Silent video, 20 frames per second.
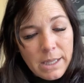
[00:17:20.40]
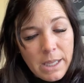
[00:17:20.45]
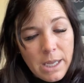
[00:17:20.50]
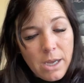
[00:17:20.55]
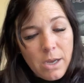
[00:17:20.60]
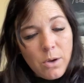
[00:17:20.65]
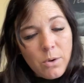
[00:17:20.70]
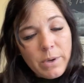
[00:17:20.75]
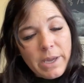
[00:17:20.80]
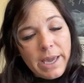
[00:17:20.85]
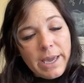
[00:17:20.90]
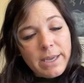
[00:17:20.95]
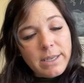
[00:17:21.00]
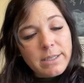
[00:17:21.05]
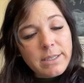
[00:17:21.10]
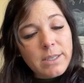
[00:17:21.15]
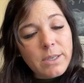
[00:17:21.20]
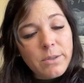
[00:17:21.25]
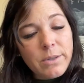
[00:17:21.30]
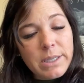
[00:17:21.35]
Okay,
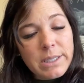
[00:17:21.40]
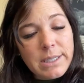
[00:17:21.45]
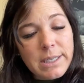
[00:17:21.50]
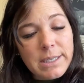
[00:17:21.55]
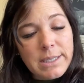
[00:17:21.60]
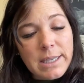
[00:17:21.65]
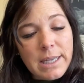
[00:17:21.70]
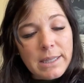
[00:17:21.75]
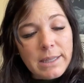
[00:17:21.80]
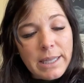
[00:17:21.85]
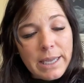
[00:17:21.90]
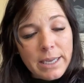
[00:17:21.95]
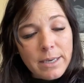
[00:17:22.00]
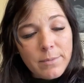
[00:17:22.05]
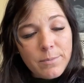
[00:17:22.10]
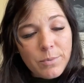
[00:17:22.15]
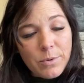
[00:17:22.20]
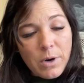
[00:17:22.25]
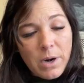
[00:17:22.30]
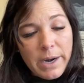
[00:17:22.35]
so this is a
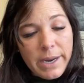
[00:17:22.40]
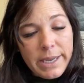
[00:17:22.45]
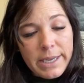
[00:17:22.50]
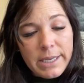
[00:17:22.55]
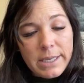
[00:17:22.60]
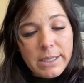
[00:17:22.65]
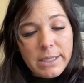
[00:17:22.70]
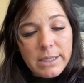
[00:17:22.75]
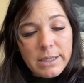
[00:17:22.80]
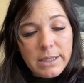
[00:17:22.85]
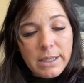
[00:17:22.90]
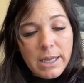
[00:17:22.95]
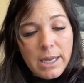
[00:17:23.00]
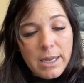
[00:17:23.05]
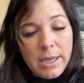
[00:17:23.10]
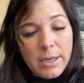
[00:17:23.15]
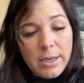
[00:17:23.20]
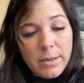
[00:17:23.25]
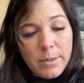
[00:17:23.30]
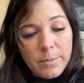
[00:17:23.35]
Lane Bryant,
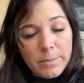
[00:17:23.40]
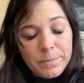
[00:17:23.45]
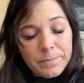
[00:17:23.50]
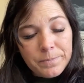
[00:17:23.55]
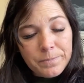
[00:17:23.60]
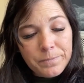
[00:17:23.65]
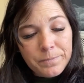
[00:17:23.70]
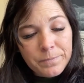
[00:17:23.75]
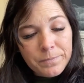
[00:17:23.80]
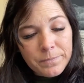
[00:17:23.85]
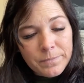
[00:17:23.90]
um,